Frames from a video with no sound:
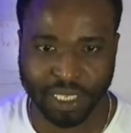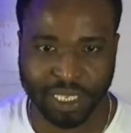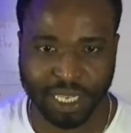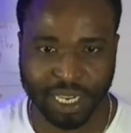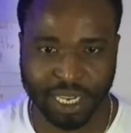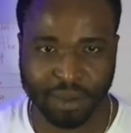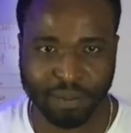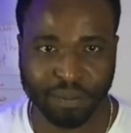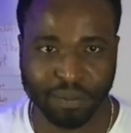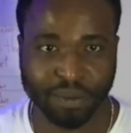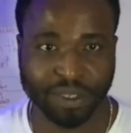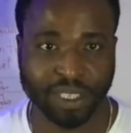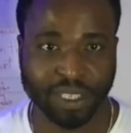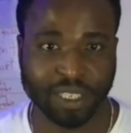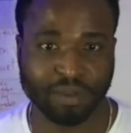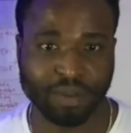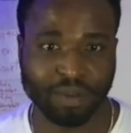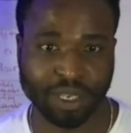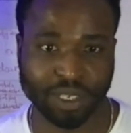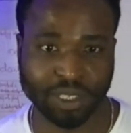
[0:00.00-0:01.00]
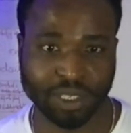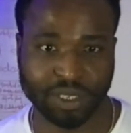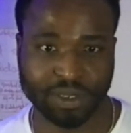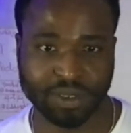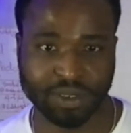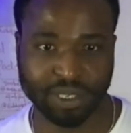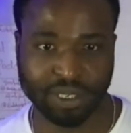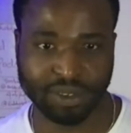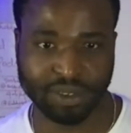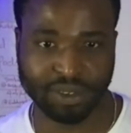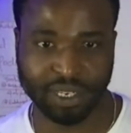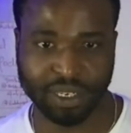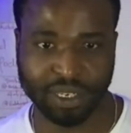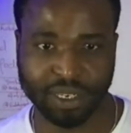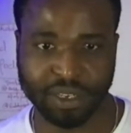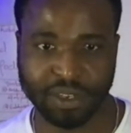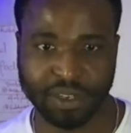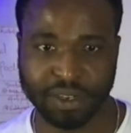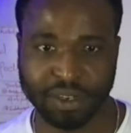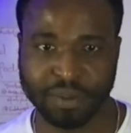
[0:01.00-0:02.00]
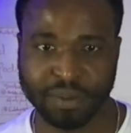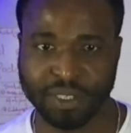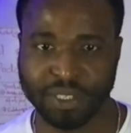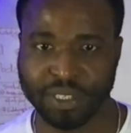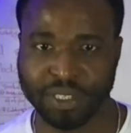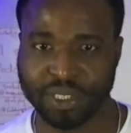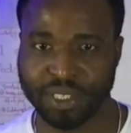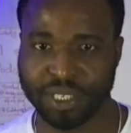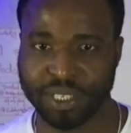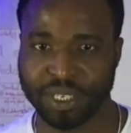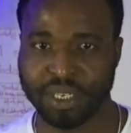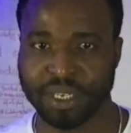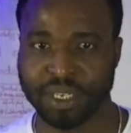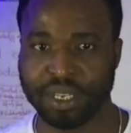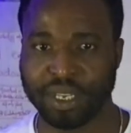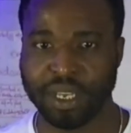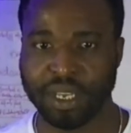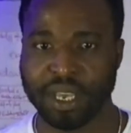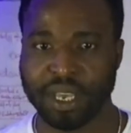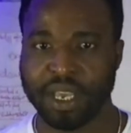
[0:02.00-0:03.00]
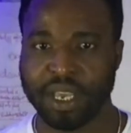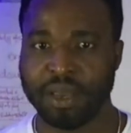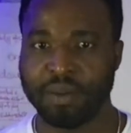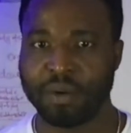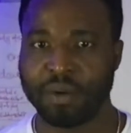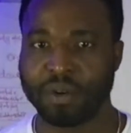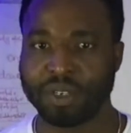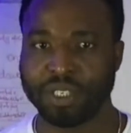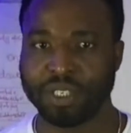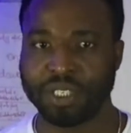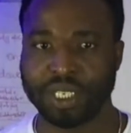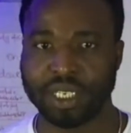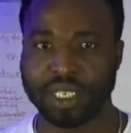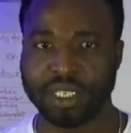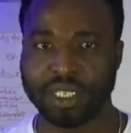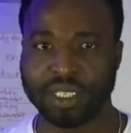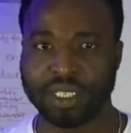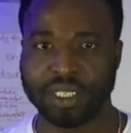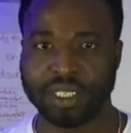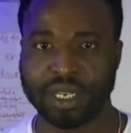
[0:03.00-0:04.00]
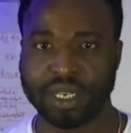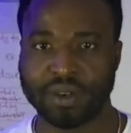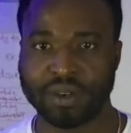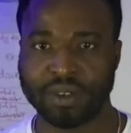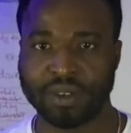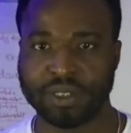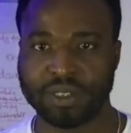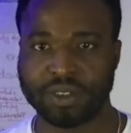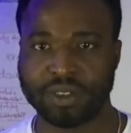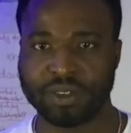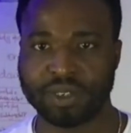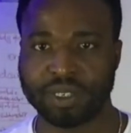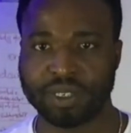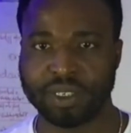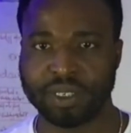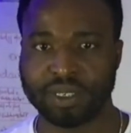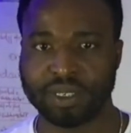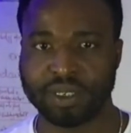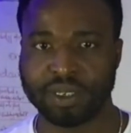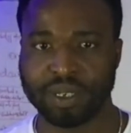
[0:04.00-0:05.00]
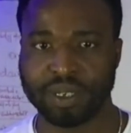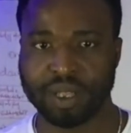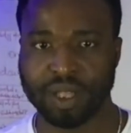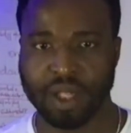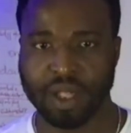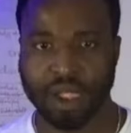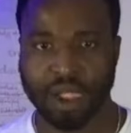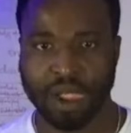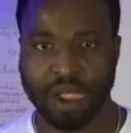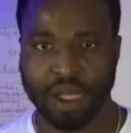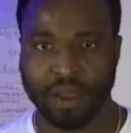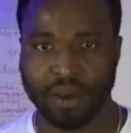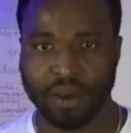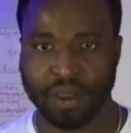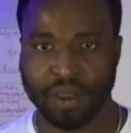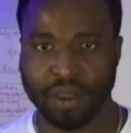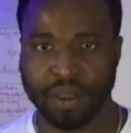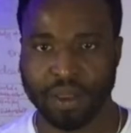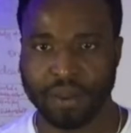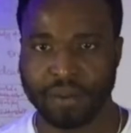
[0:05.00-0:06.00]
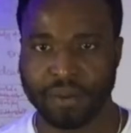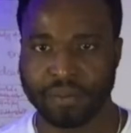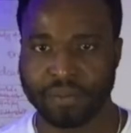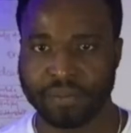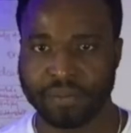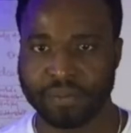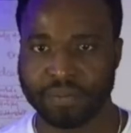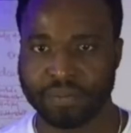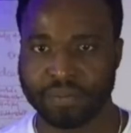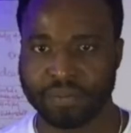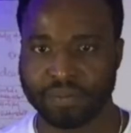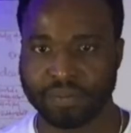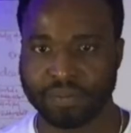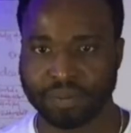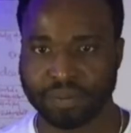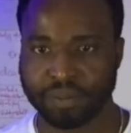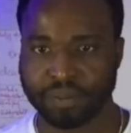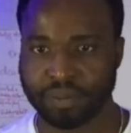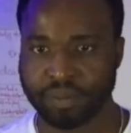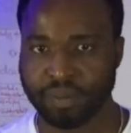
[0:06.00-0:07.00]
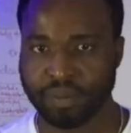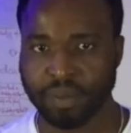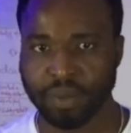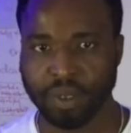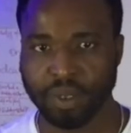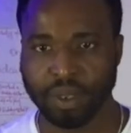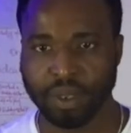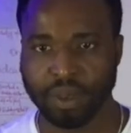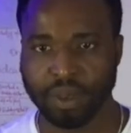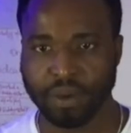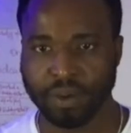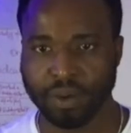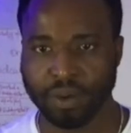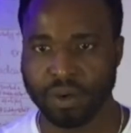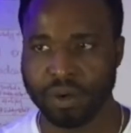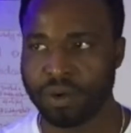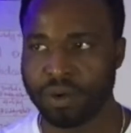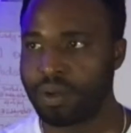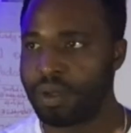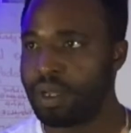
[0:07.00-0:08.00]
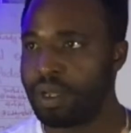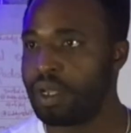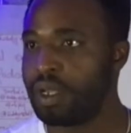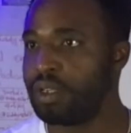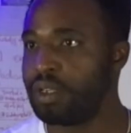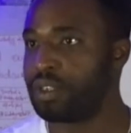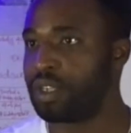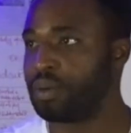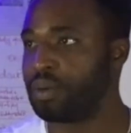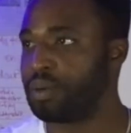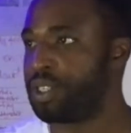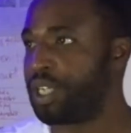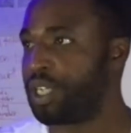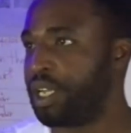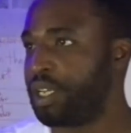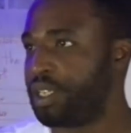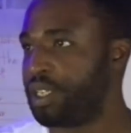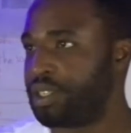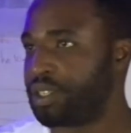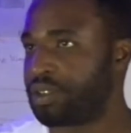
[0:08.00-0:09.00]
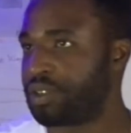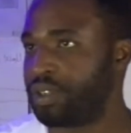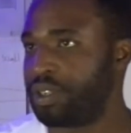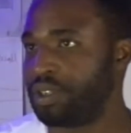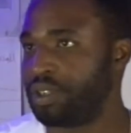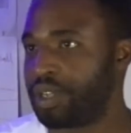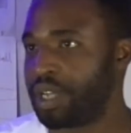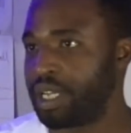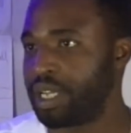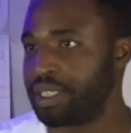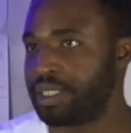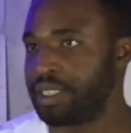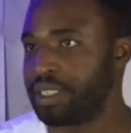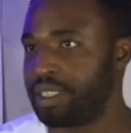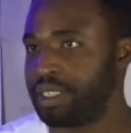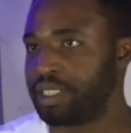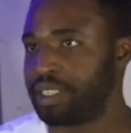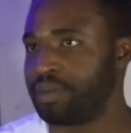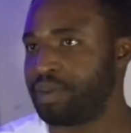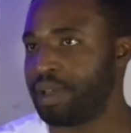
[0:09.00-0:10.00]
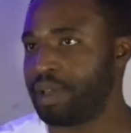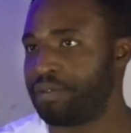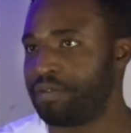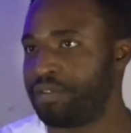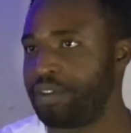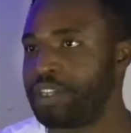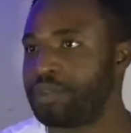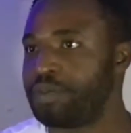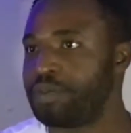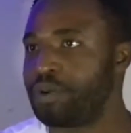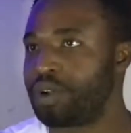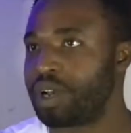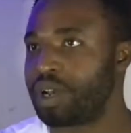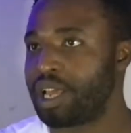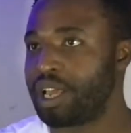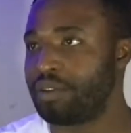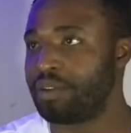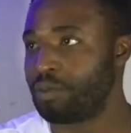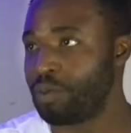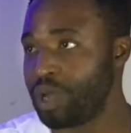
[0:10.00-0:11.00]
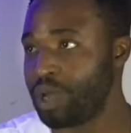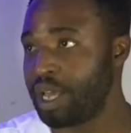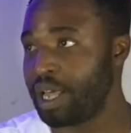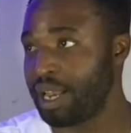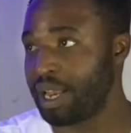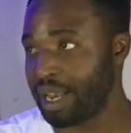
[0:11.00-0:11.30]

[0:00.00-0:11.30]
I think I can present my screen right now. Let me share. I'm going to share this second screen. Okay. Here we go. So I'm sharing this screen. You can see this is my Facebook live. We are